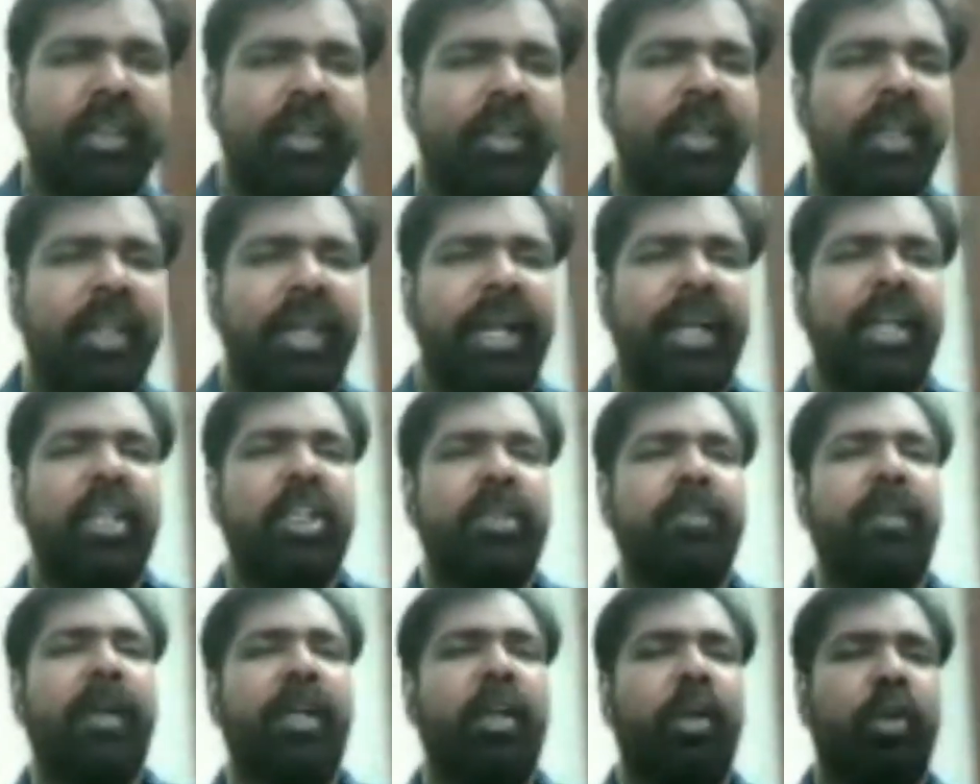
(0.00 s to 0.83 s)
it is
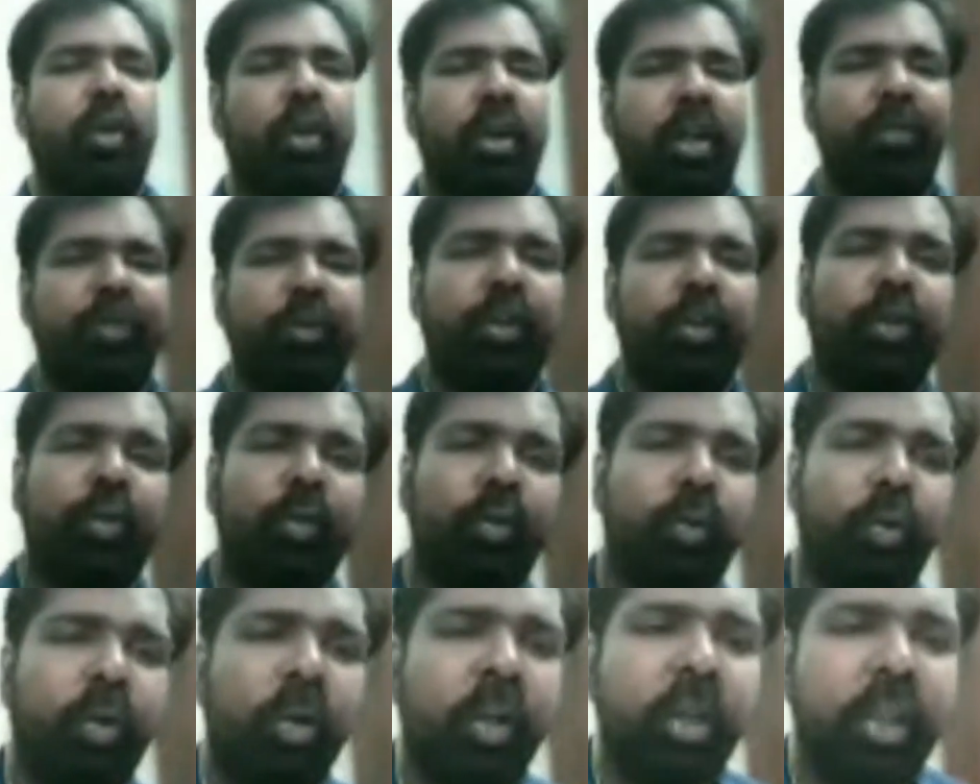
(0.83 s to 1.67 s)
better to refer to
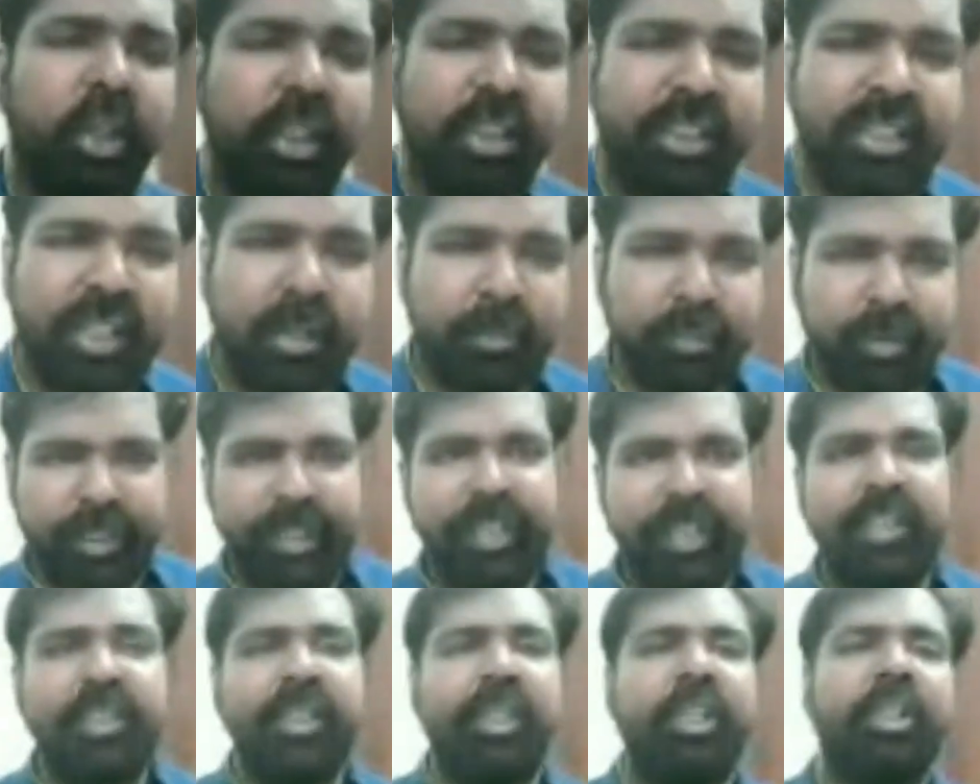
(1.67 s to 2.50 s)
summaries,
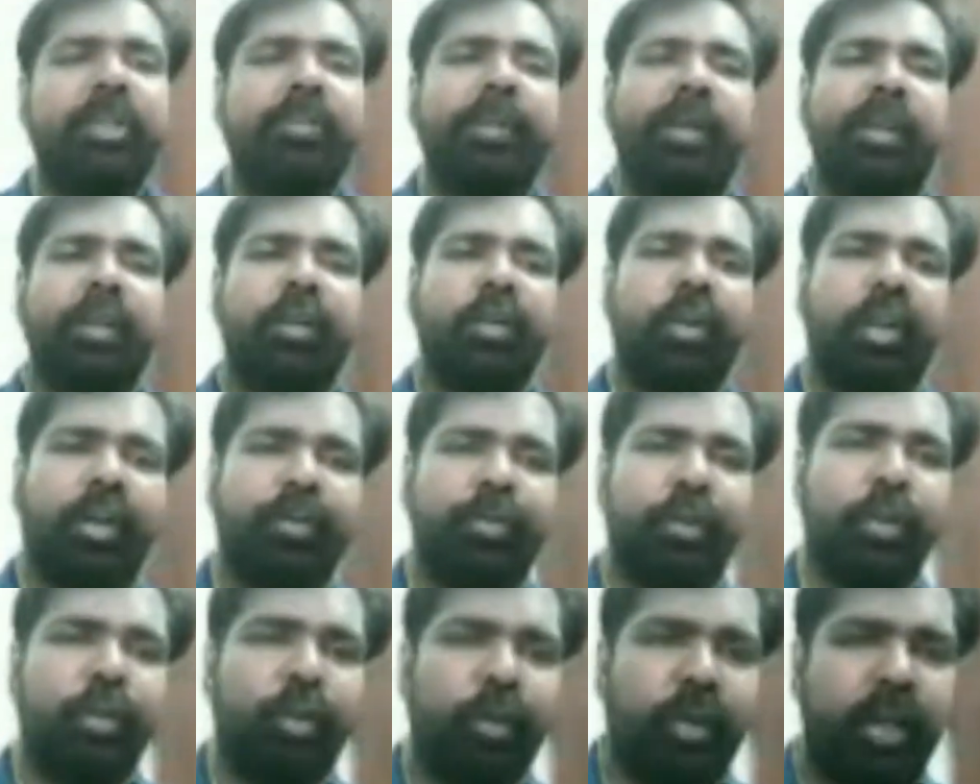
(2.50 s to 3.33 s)
it is better to refer to
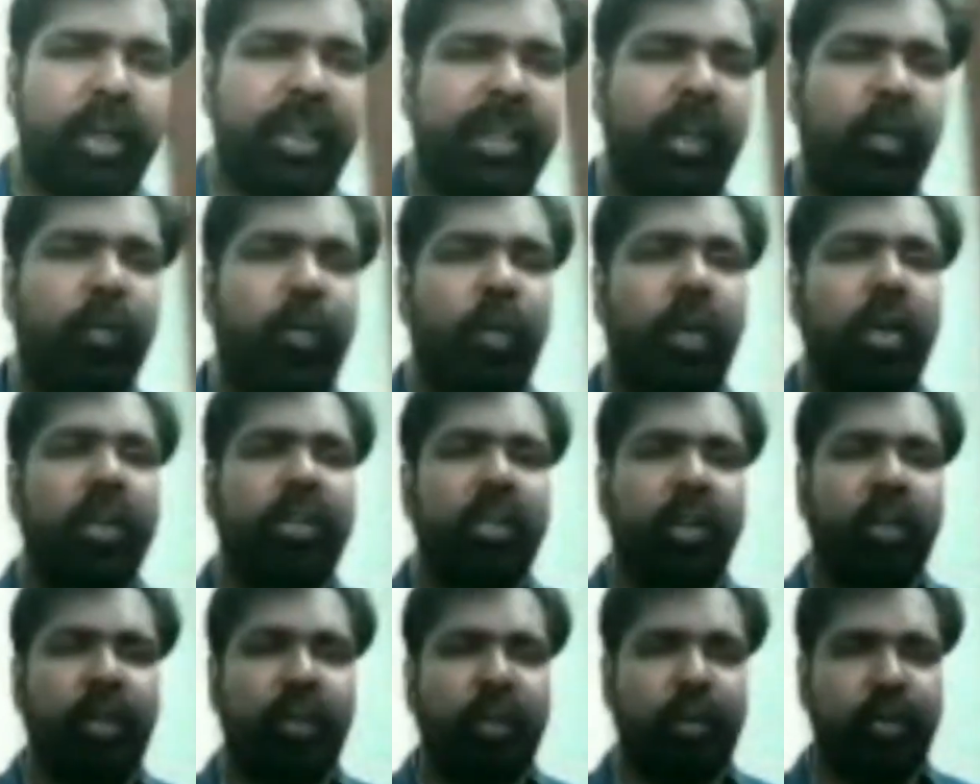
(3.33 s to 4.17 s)
critical works on
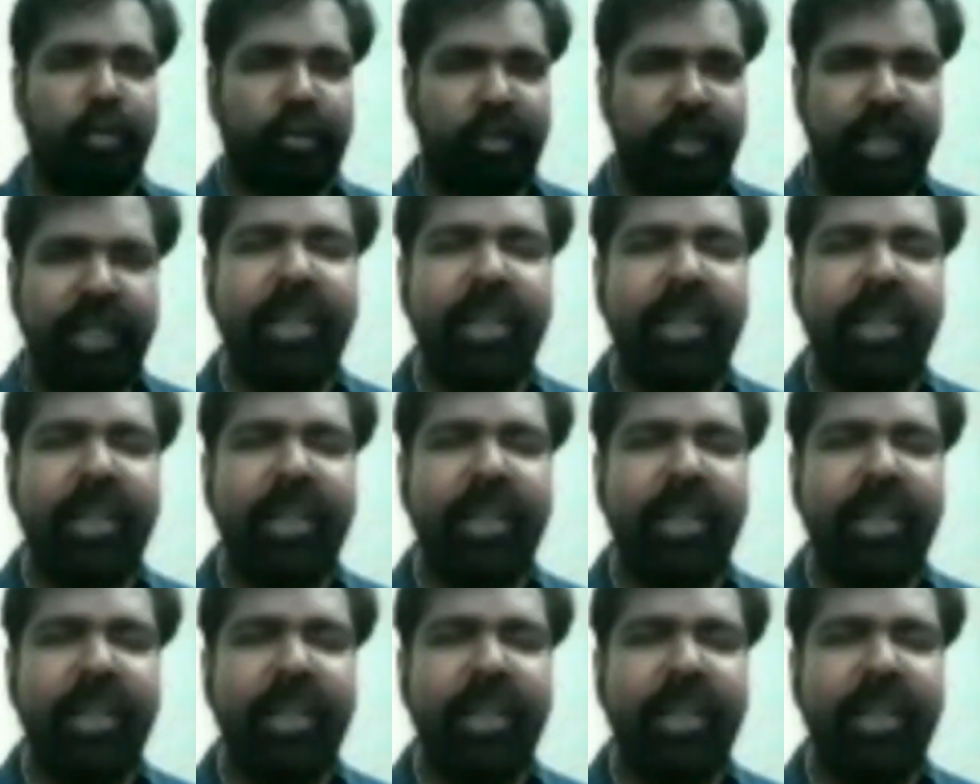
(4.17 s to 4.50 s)
Rushdie,